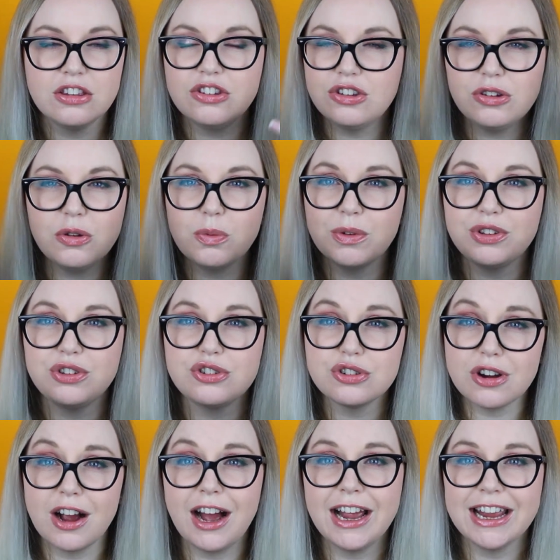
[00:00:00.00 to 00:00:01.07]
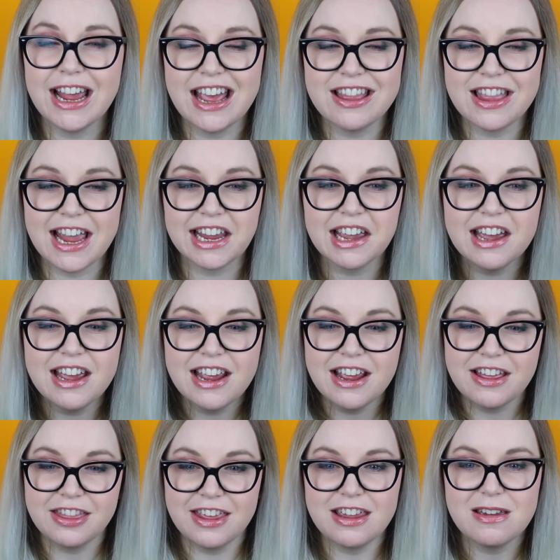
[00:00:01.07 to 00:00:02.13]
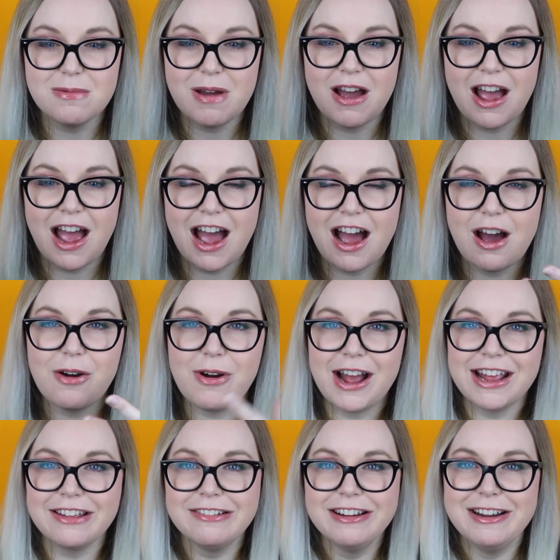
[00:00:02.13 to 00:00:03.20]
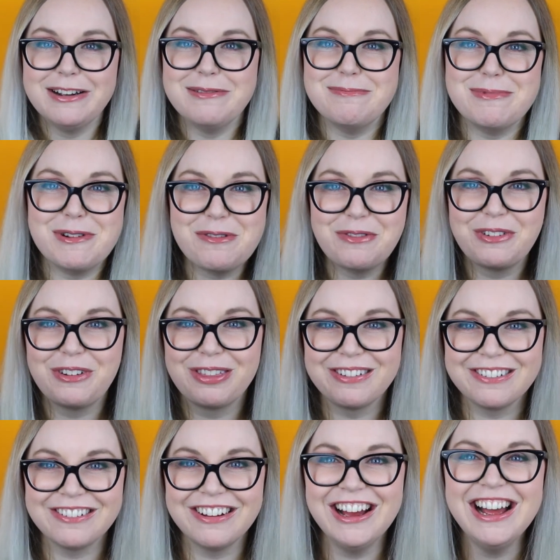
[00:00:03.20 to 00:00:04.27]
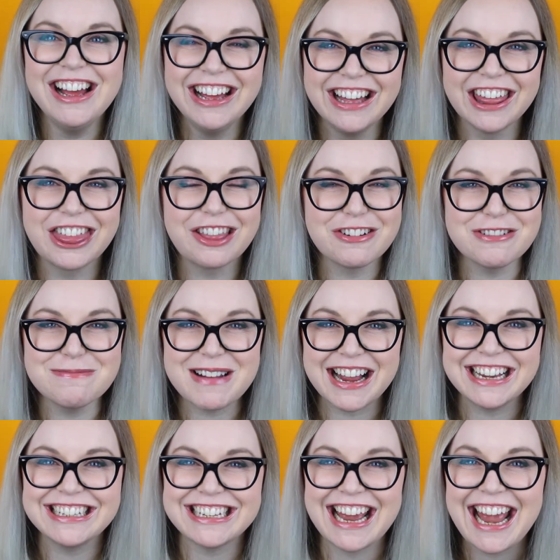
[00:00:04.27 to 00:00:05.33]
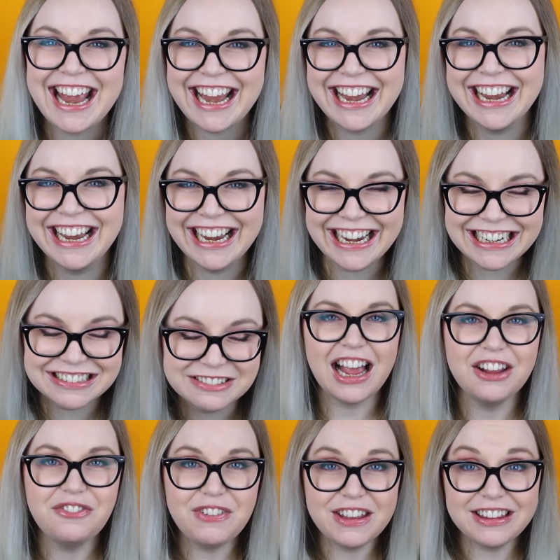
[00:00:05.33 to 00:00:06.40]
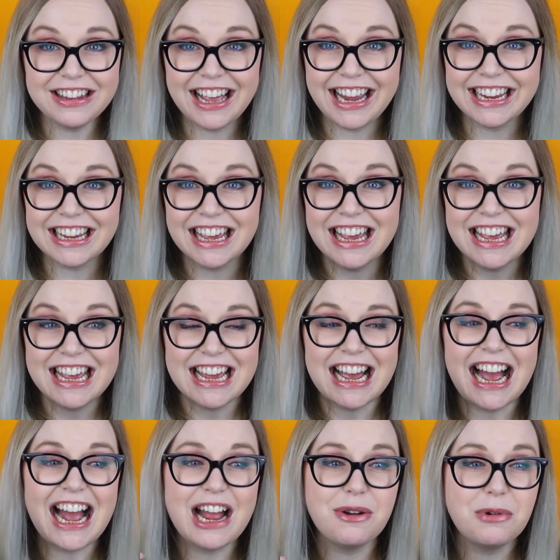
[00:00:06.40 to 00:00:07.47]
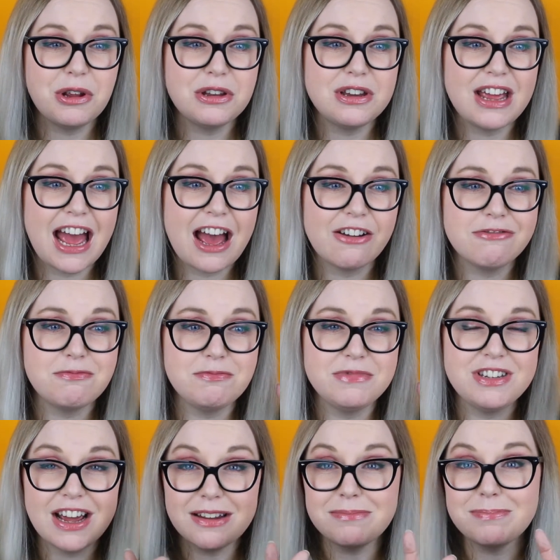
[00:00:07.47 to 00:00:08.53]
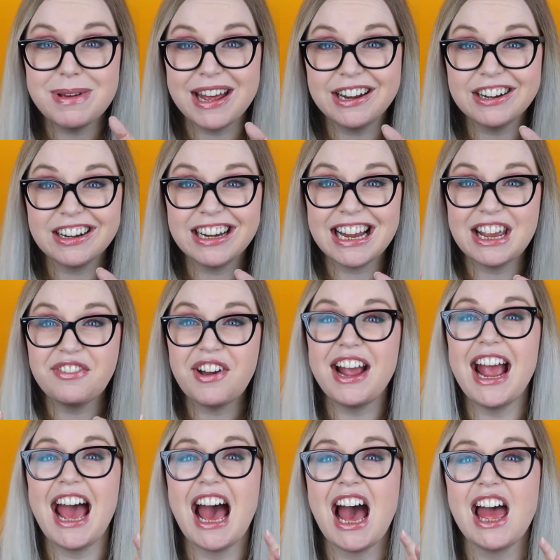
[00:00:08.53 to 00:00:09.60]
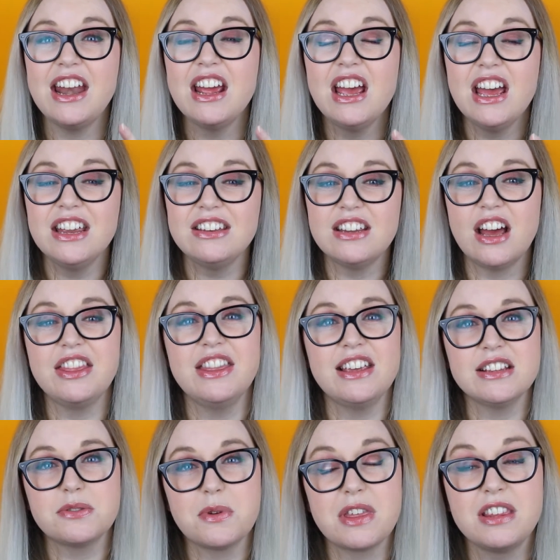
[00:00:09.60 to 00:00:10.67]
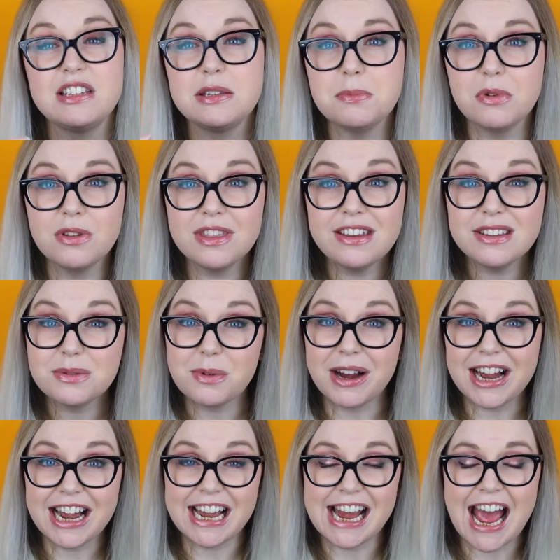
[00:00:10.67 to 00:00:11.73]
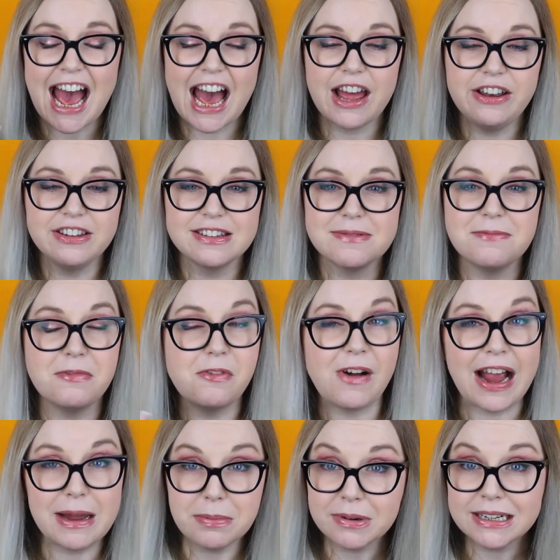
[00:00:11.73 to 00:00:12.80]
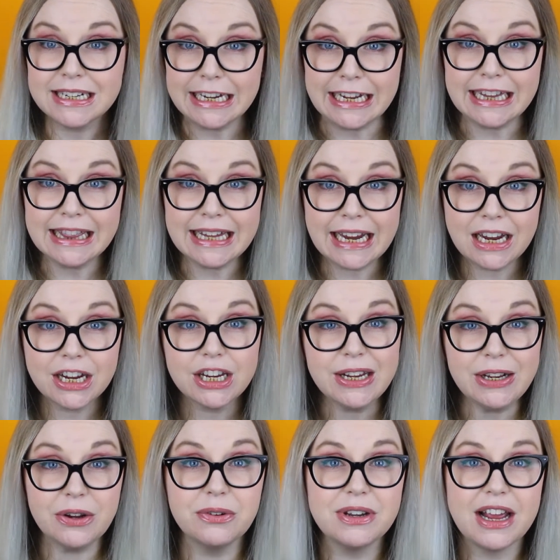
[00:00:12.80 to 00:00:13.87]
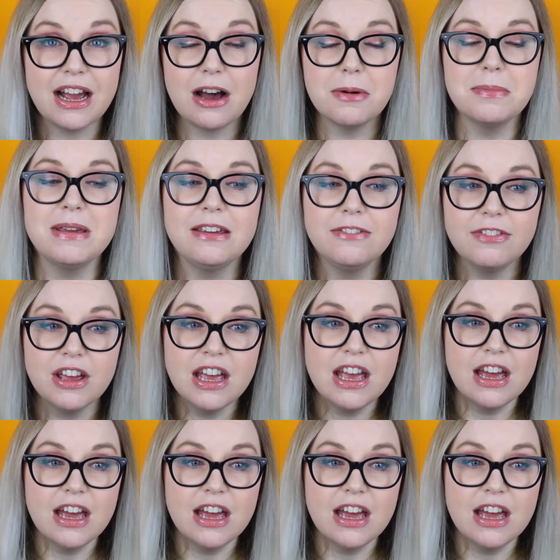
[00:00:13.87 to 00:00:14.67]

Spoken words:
do was try and like think about how I moved through through my day. I feel like I would have done better if I had done this with smoothies where I had some fiber in there, you know, to help me